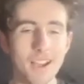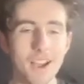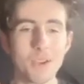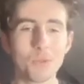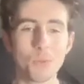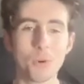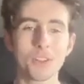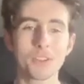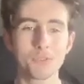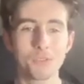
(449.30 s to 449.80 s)
I
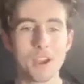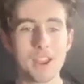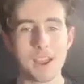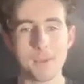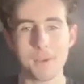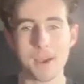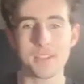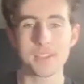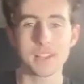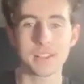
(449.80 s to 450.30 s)
was right
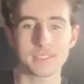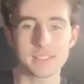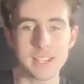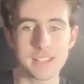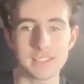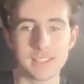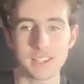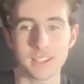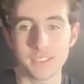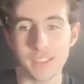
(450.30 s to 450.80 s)
about the
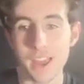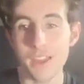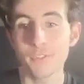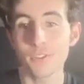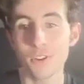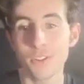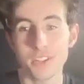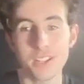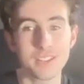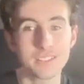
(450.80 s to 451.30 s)
aesthetic. They have
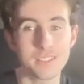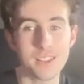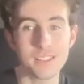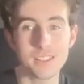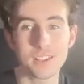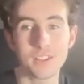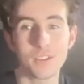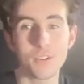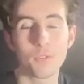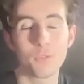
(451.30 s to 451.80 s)
got the
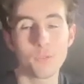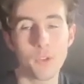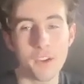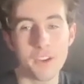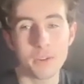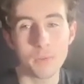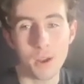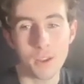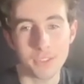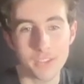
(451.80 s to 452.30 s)
aesthetic
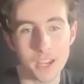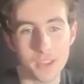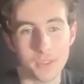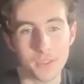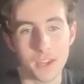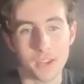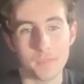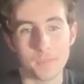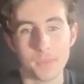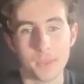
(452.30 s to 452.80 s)
very well done
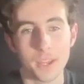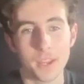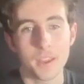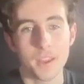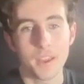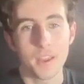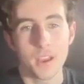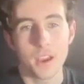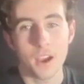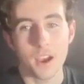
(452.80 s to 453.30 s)
then.
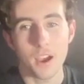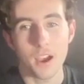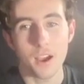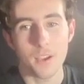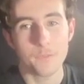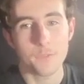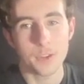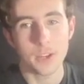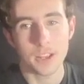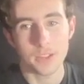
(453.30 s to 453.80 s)
Uh, I
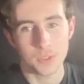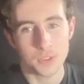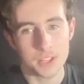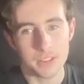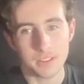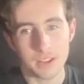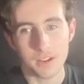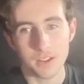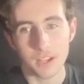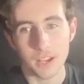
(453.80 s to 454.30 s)
feel like
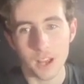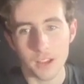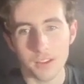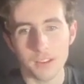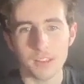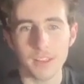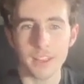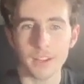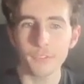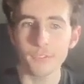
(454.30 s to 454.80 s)
these kind of
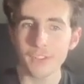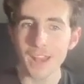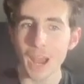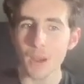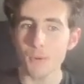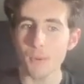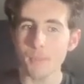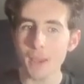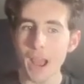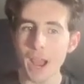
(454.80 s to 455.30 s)
colors, like
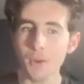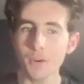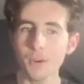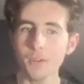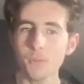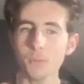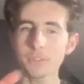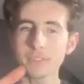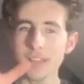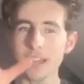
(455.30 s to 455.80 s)
Flower Power,
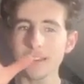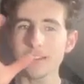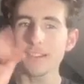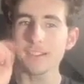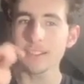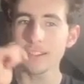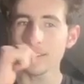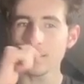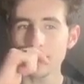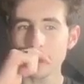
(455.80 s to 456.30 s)
was that
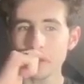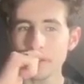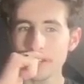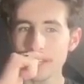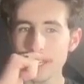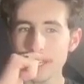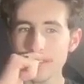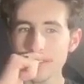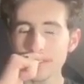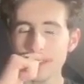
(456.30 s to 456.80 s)

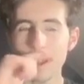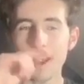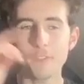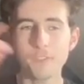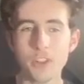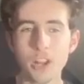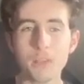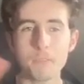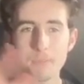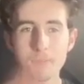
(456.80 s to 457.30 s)
1970s? I
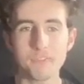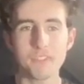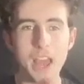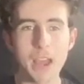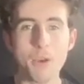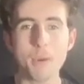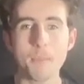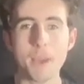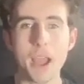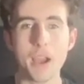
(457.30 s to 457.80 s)
feel like
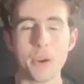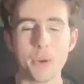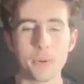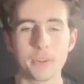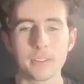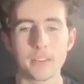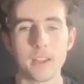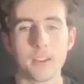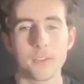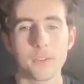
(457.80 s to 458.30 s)
Flower Power
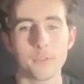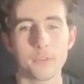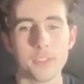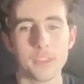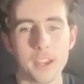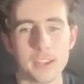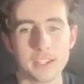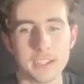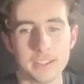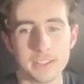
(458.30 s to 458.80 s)
was kind of
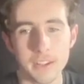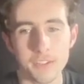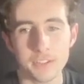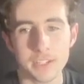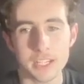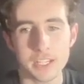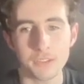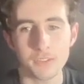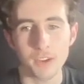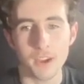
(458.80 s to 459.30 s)

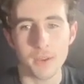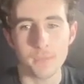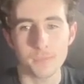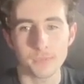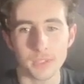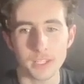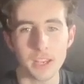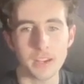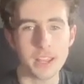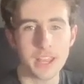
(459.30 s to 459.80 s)
1970s, right?
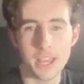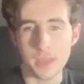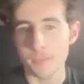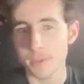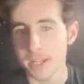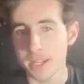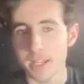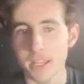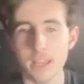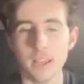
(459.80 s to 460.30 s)
Kind of
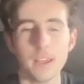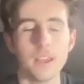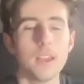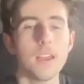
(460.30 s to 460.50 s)
hippie.